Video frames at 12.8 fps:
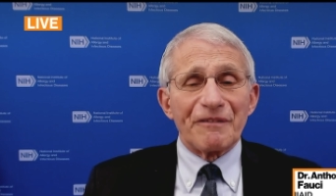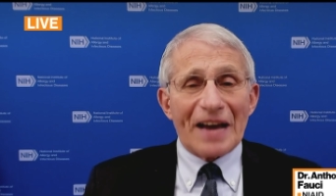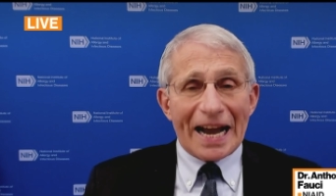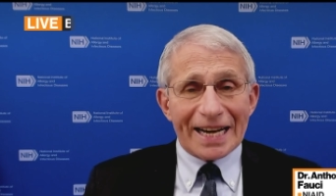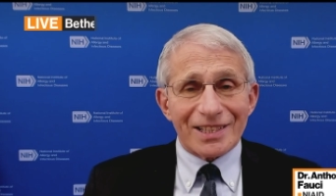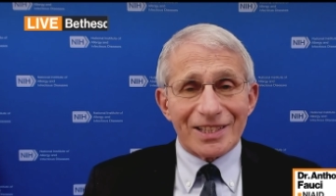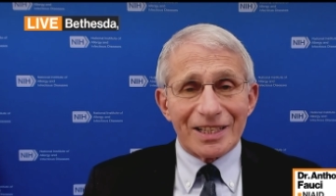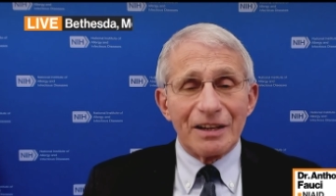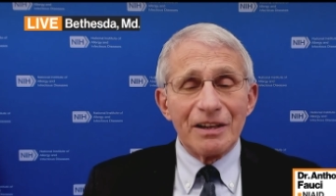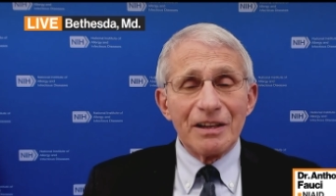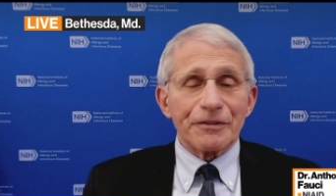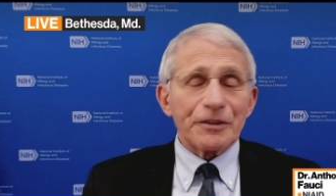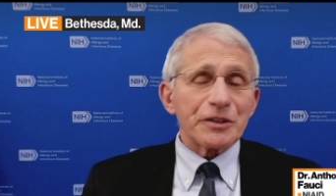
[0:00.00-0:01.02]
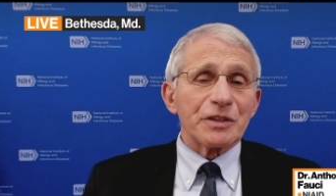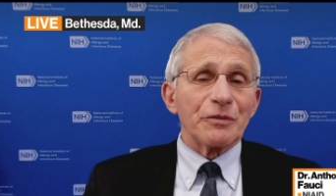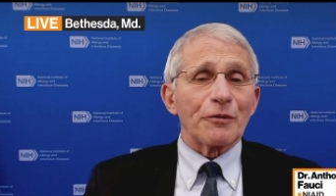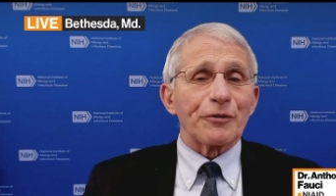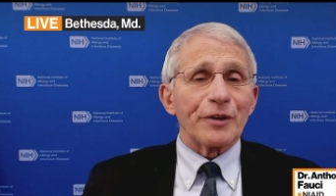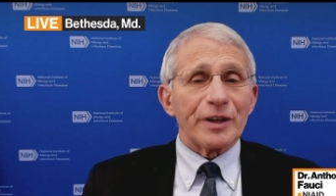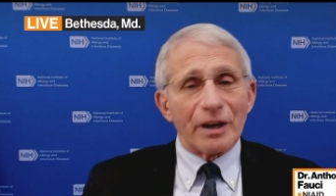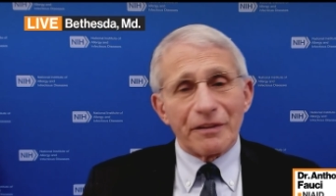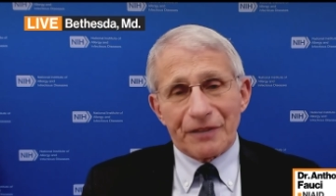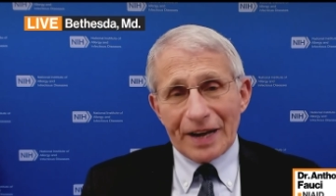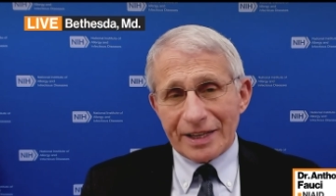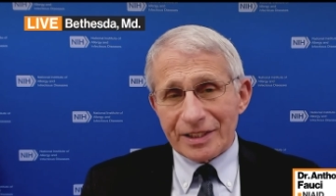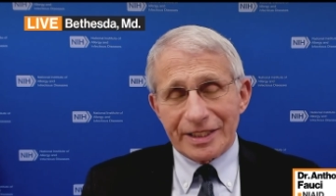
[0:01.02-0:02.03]
vaccine, first of all, for an
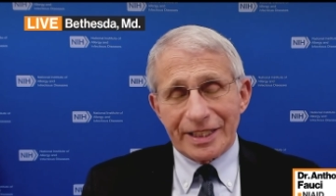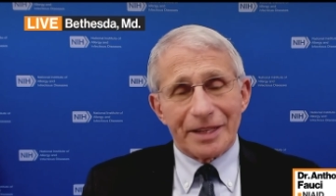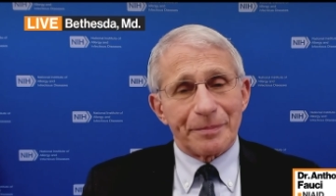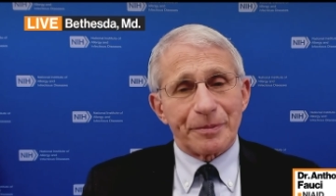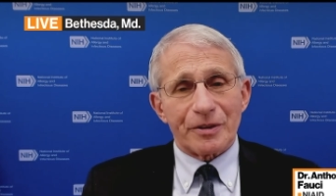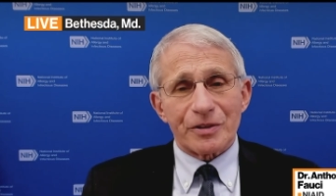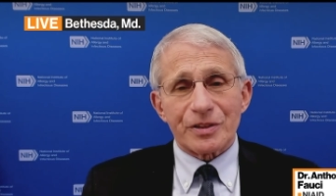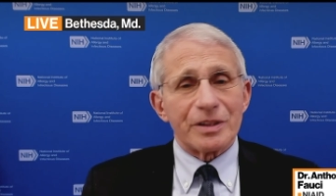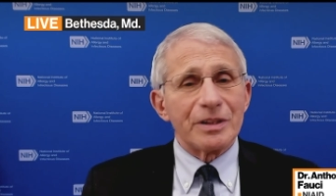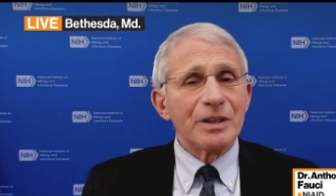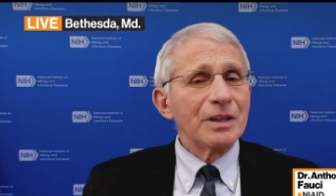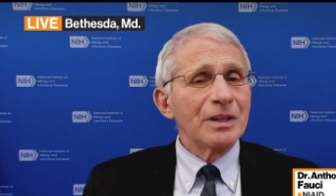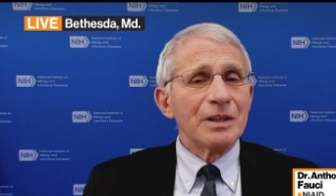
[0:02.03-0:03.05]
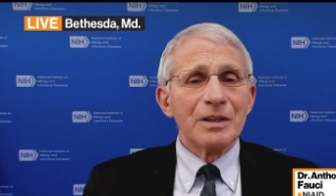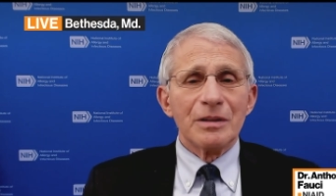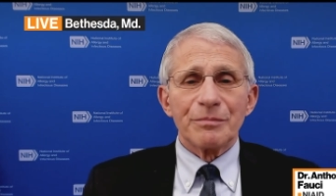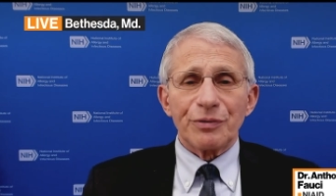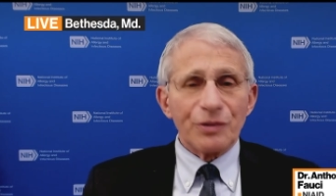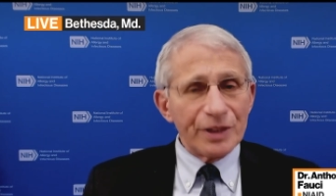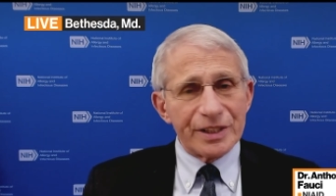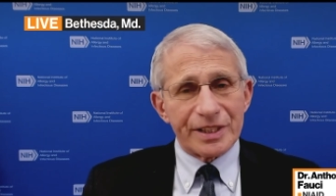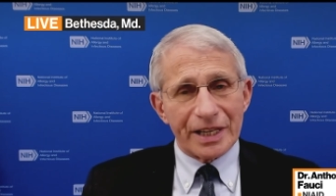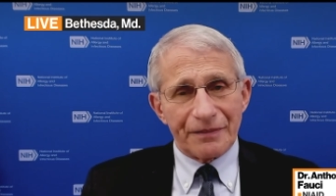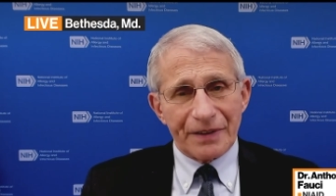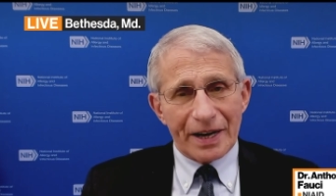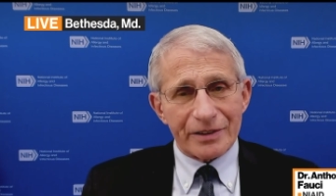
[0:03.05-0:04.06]
unvaccinated person, please
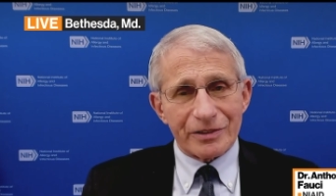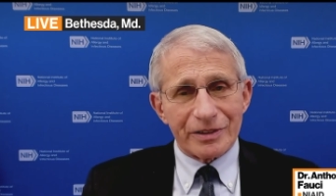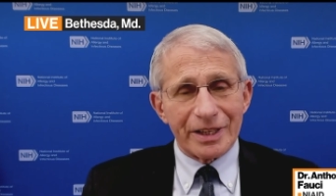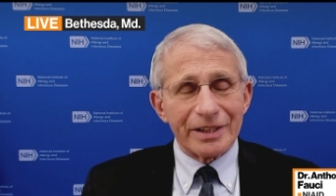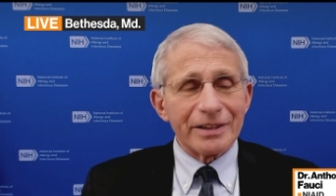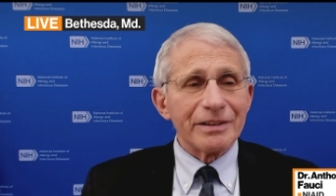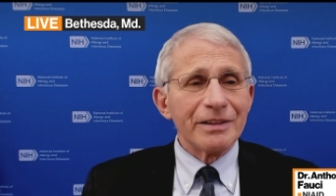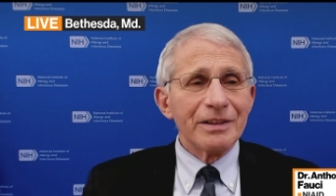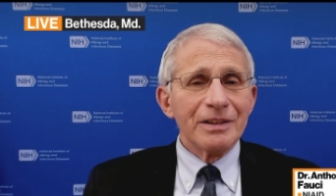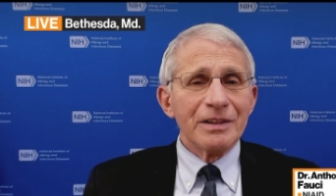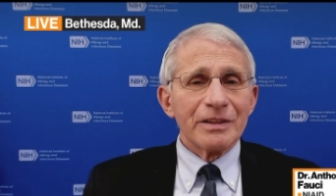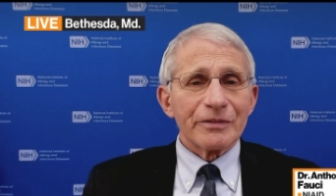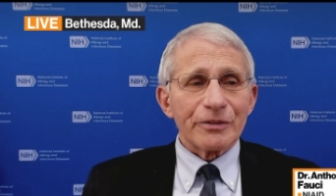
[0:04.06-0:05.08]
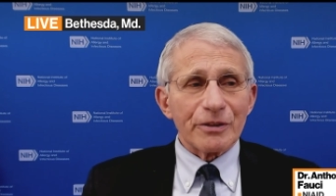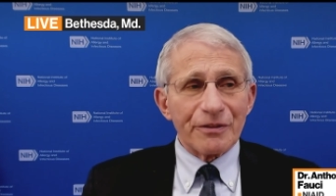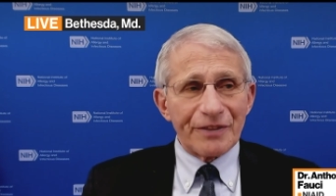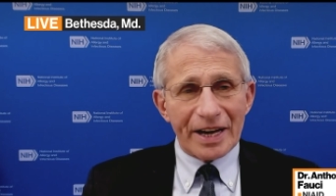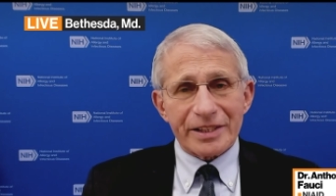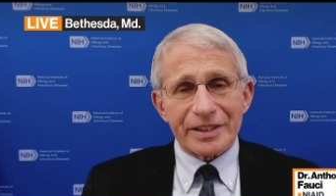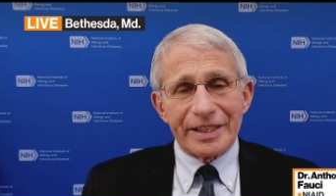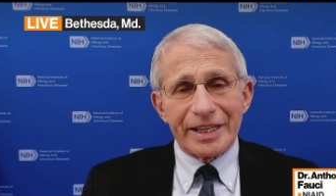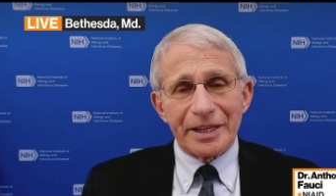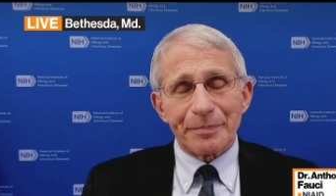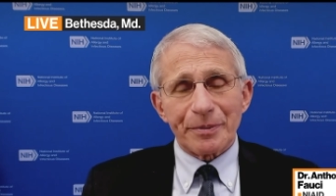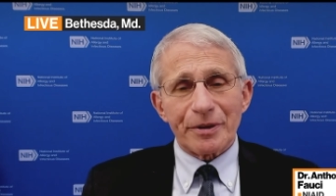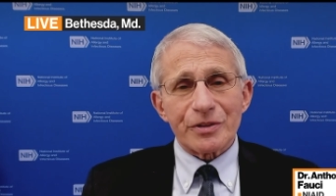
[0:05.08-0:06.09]
get vaccinated. For a
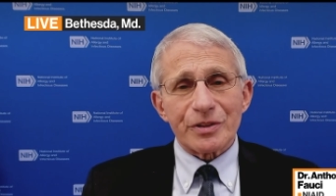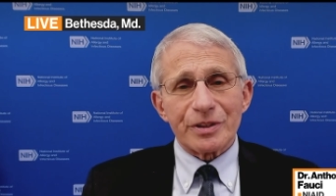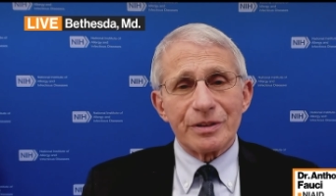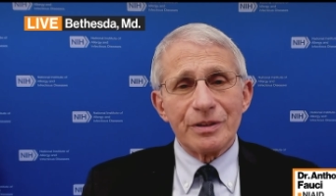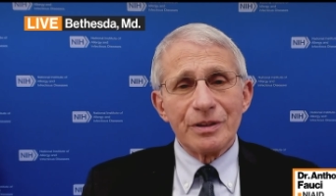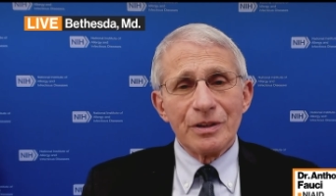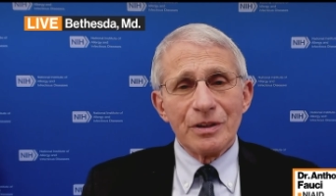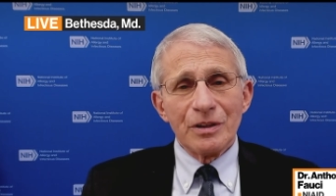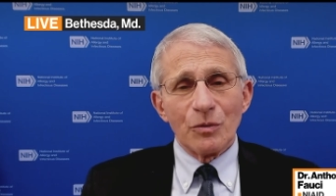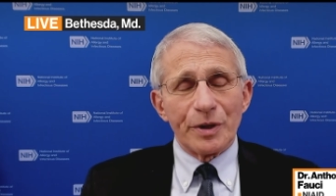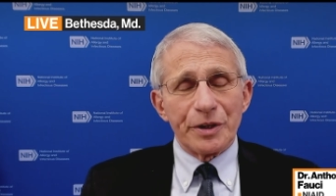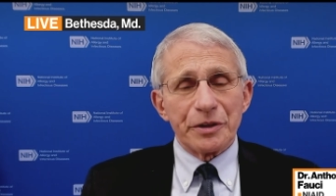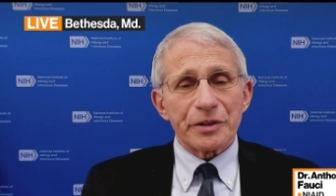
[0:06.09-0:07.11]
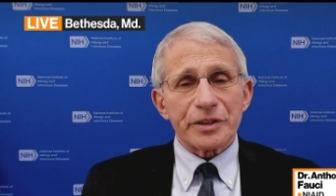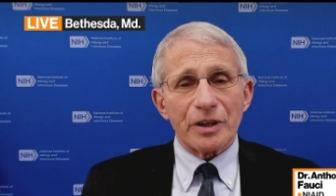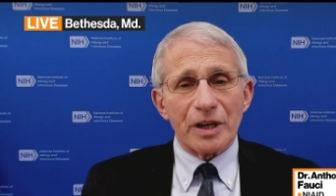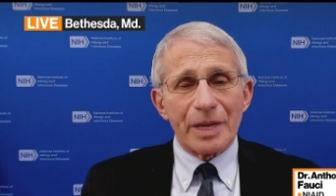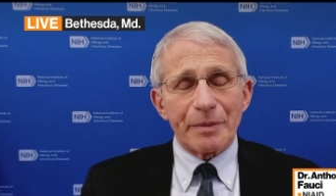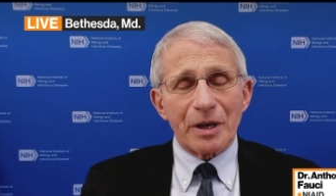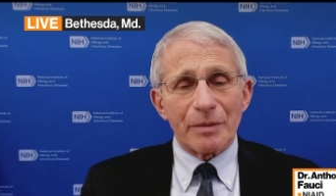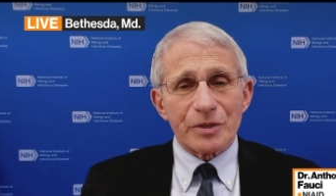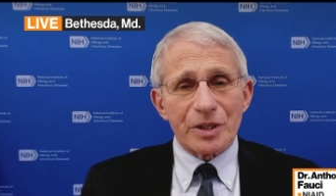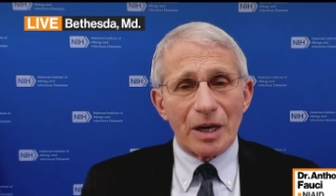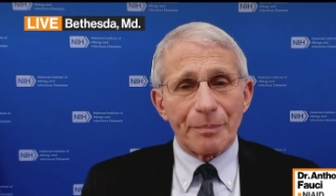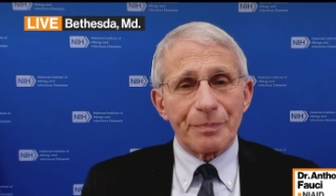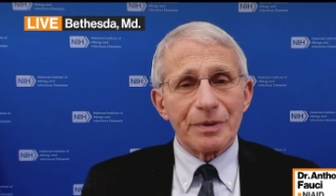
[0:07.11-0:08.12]
vaccinated person, when your time
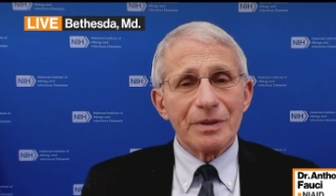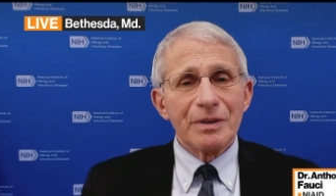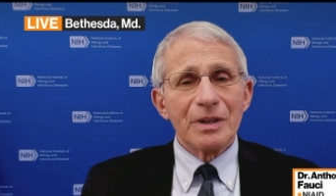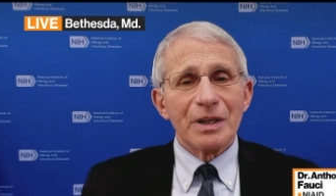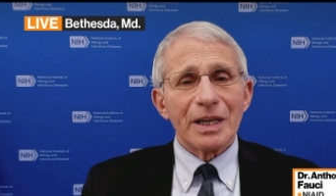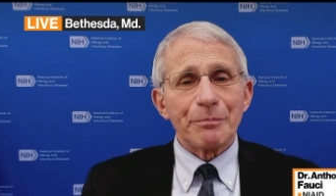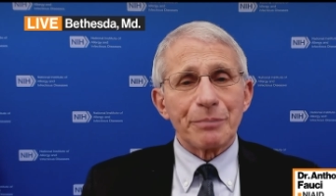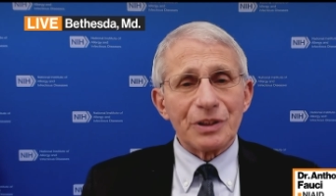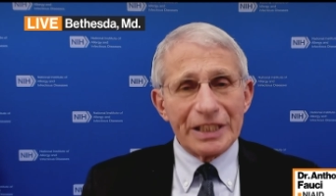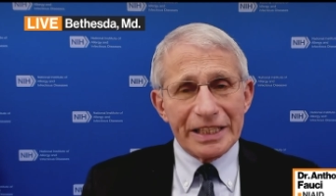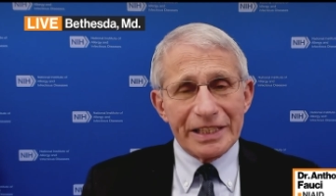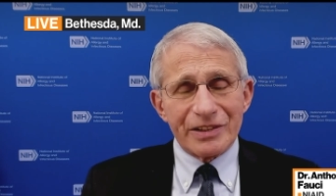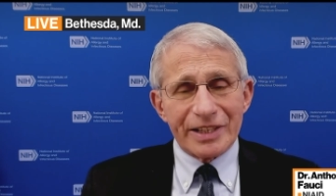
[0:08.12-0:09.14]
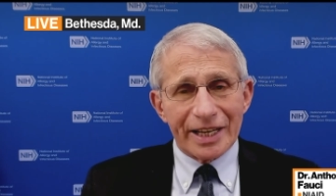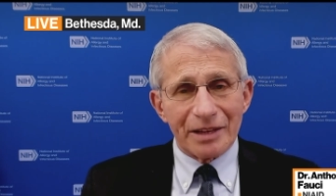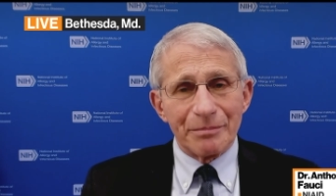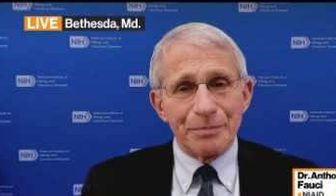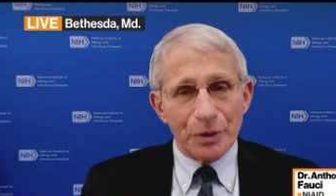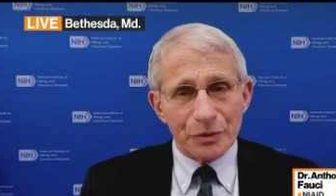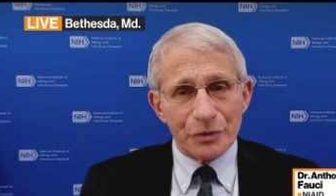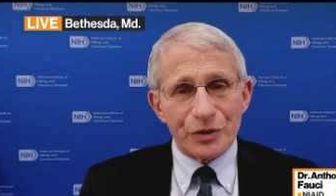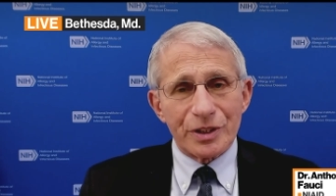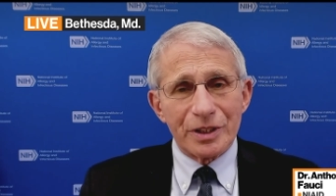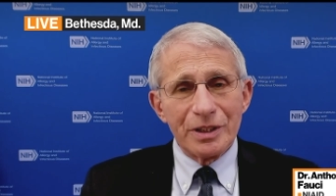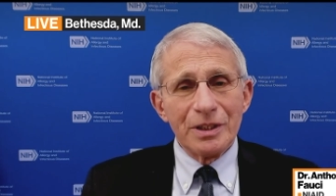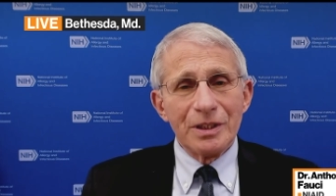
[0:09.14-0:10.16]
comes up, please get a boost.